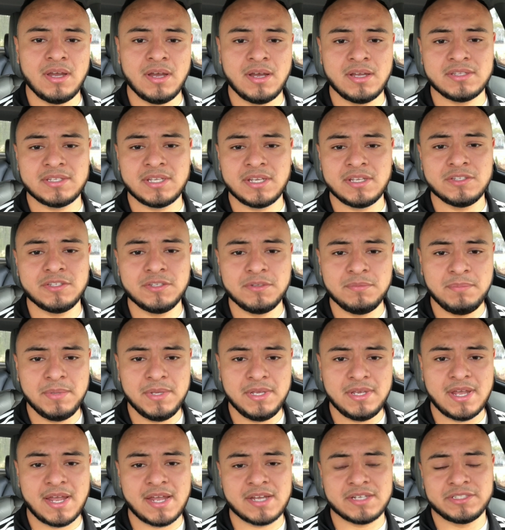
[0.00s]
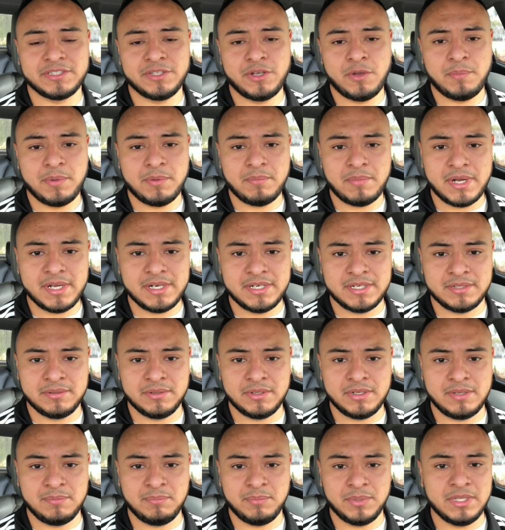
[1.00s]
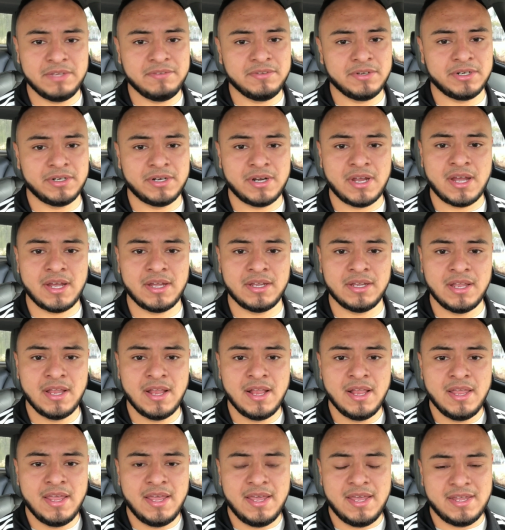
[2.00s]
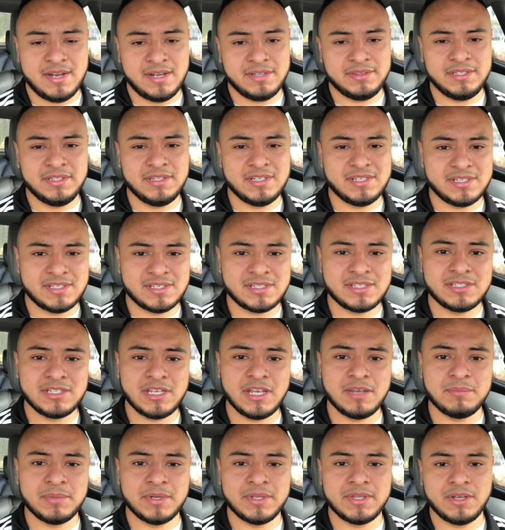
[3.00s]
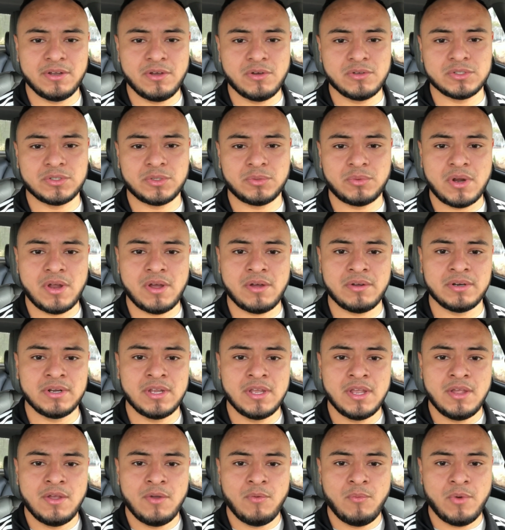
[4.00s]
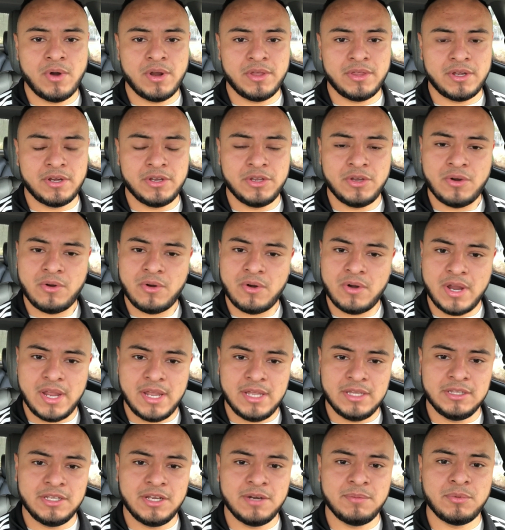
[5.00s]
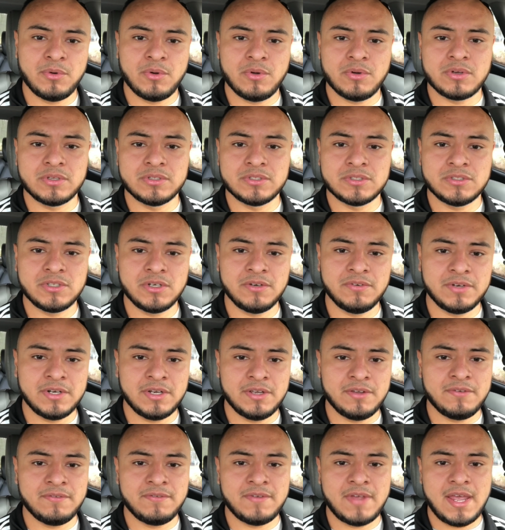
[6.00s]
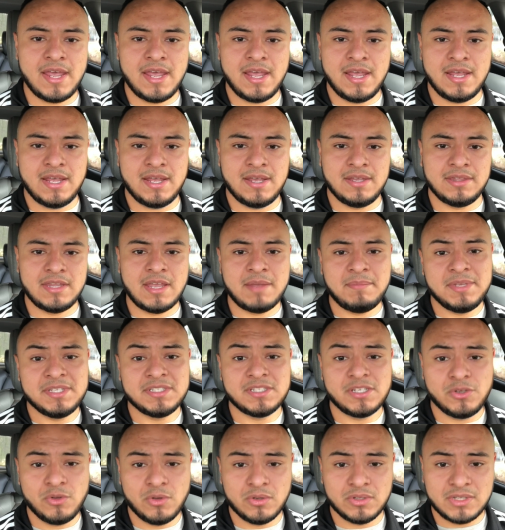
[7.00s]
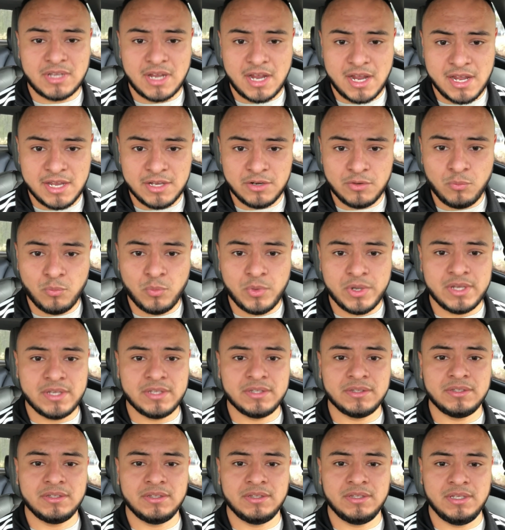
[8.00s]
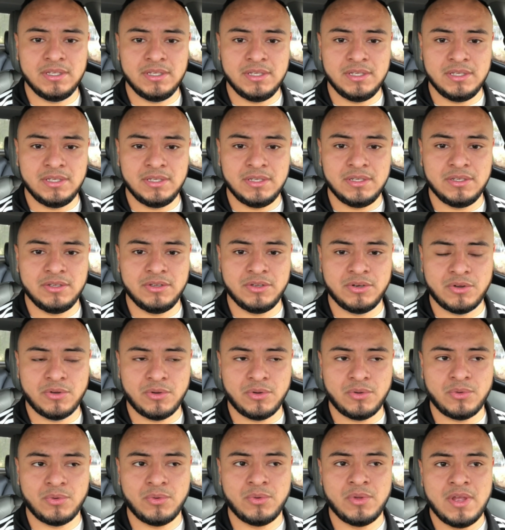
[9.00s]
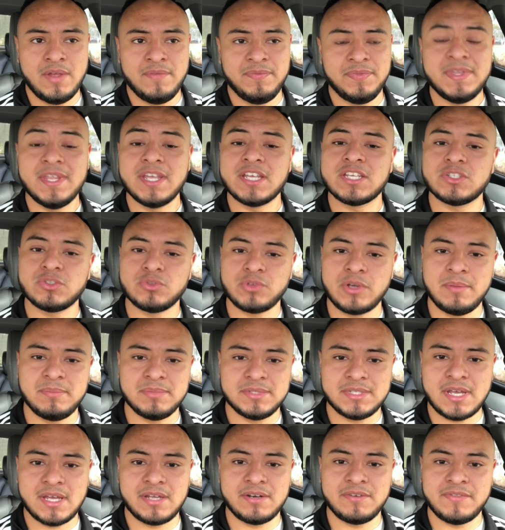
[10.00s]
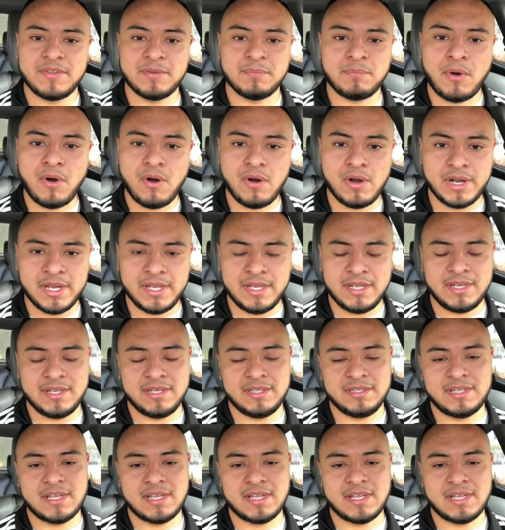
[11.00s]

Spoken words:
tend to be actually open-minded, believe it or not. And I think there's a stigma that goes around whether you're a liberal or conservative, and that means that you align with the extreme side of the party, and